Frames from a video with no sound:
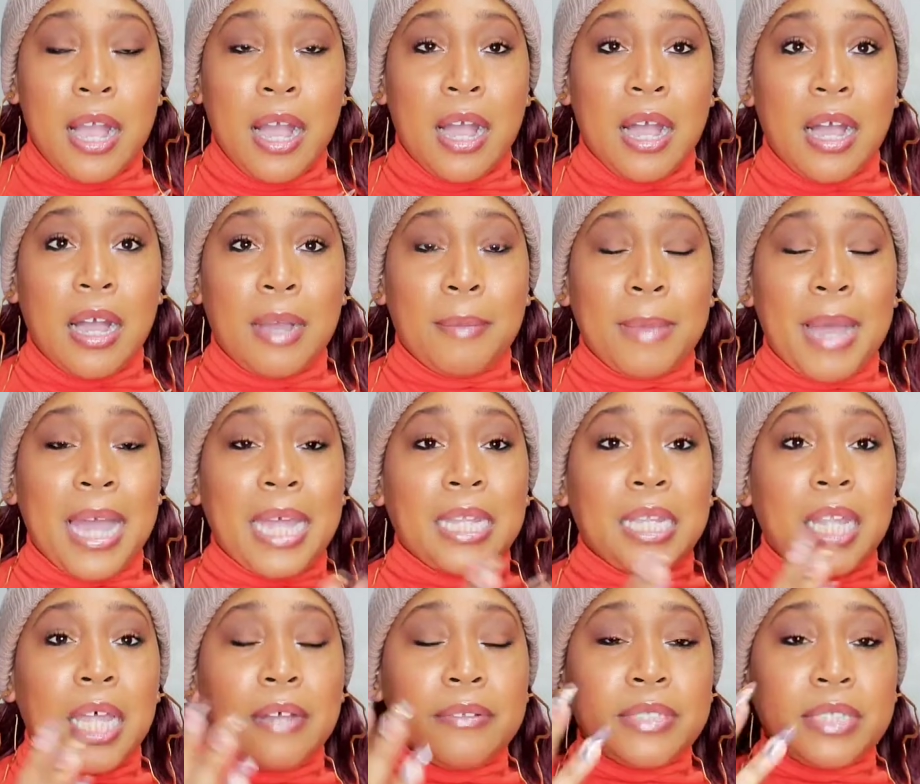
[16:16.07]
I
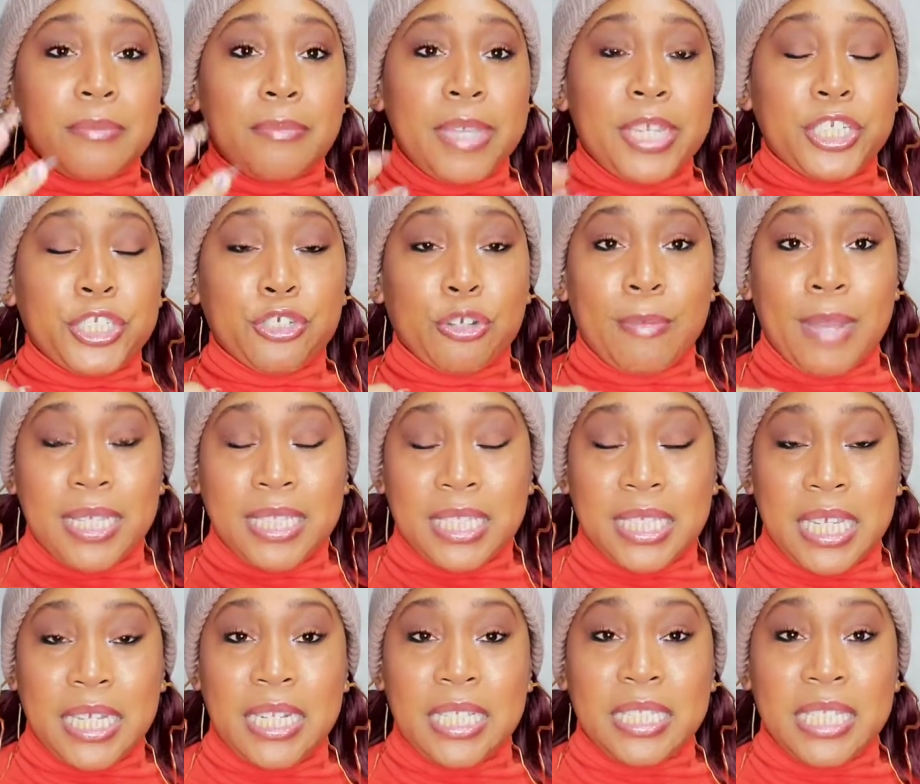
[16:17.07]
love to make sure my
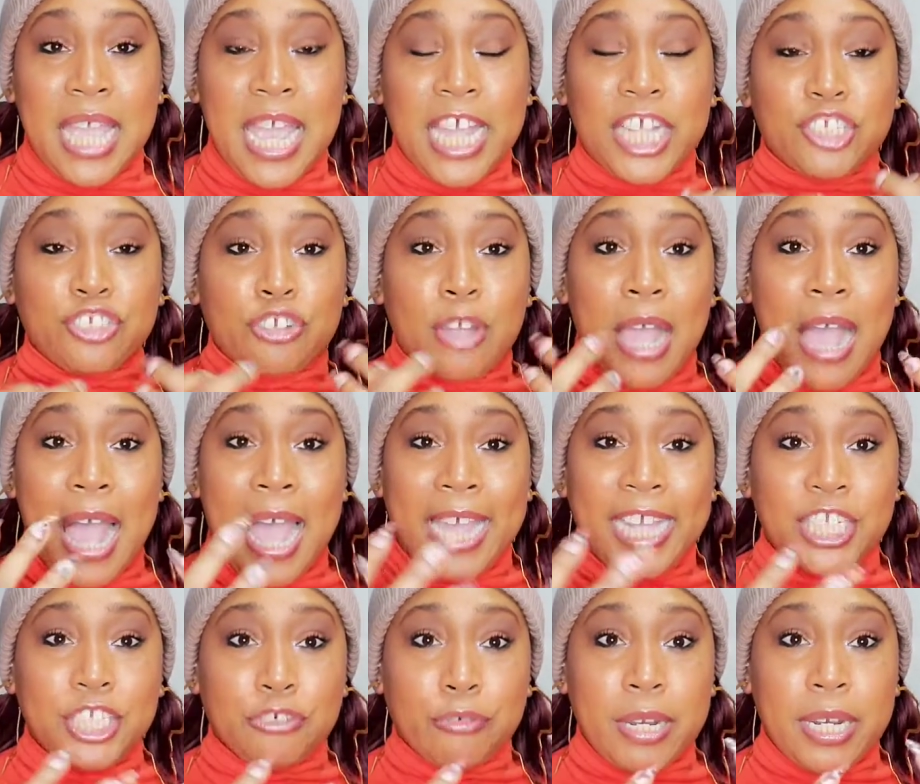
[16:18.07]
skin is extra
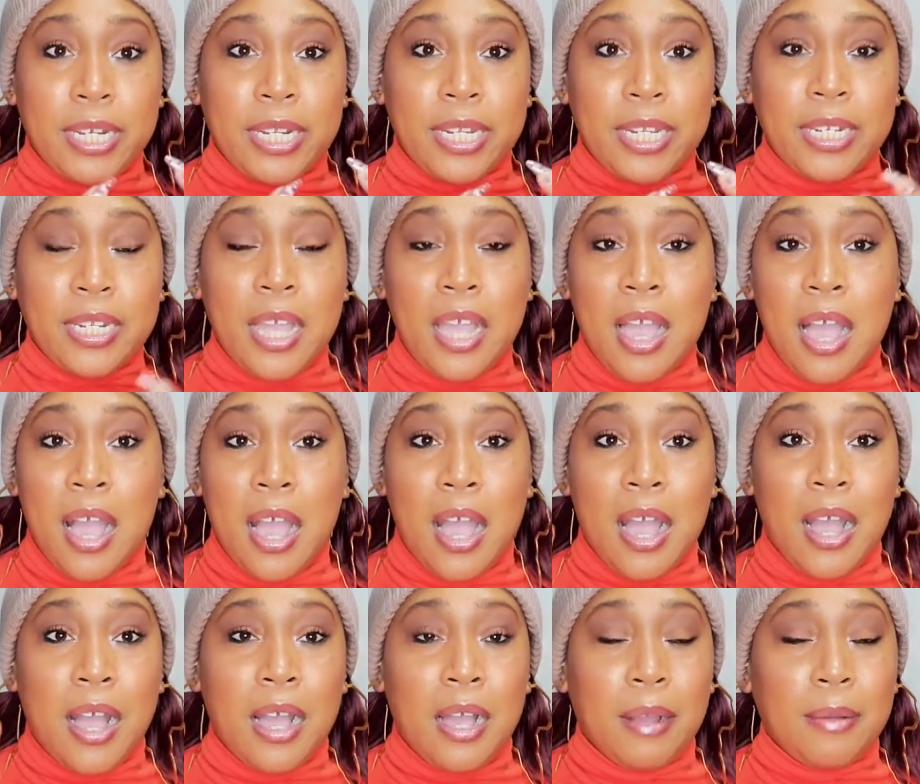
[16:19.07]
hydrated,
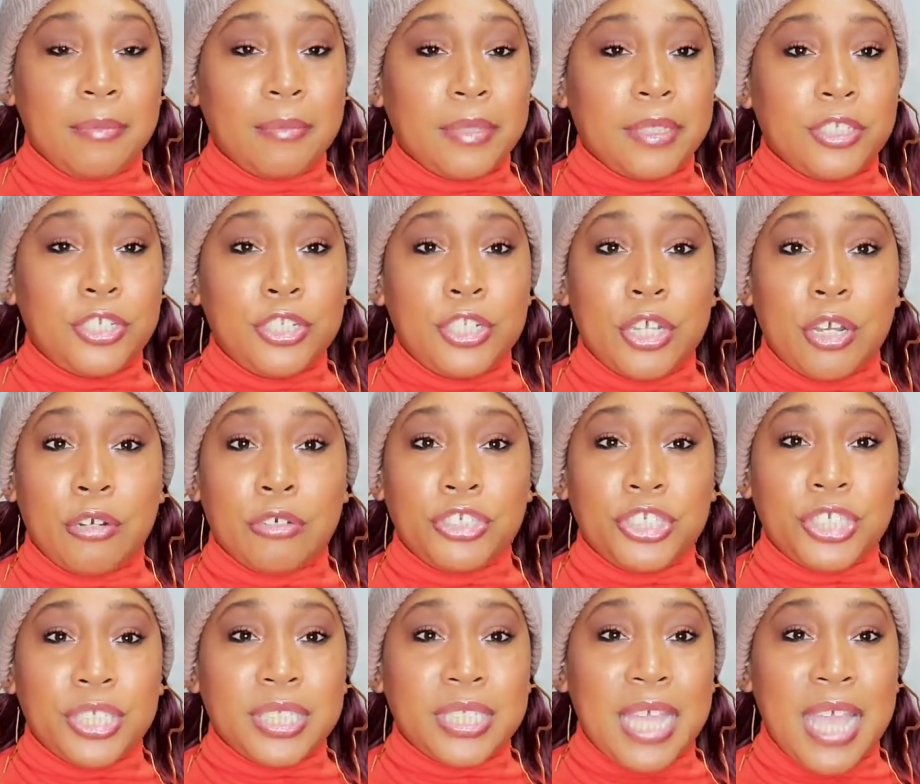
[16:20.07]
you know,
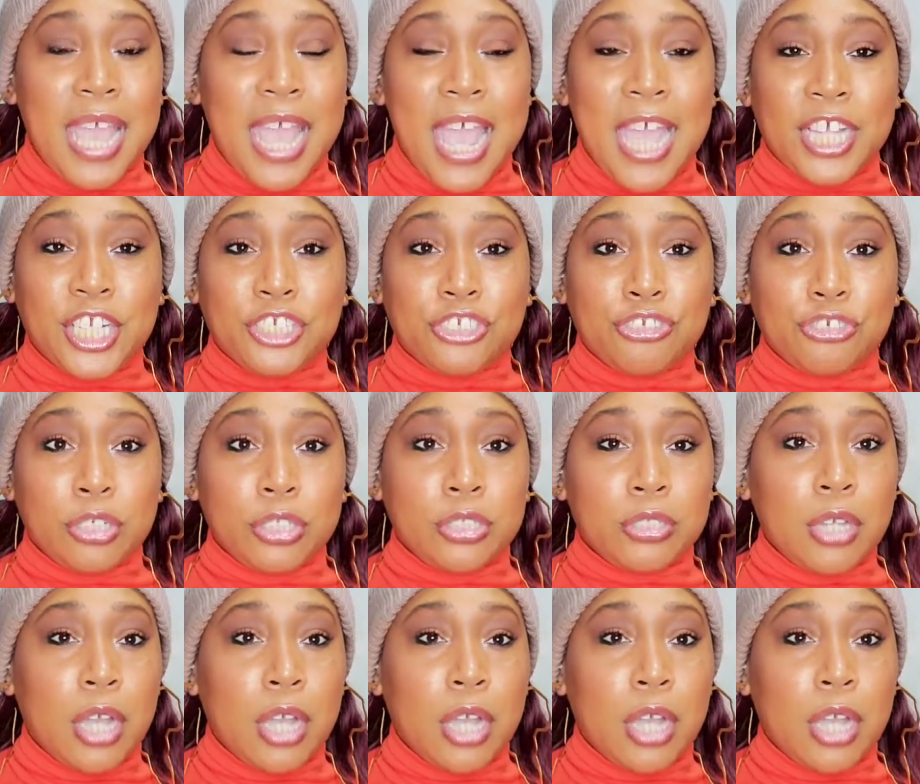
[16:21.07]
just extra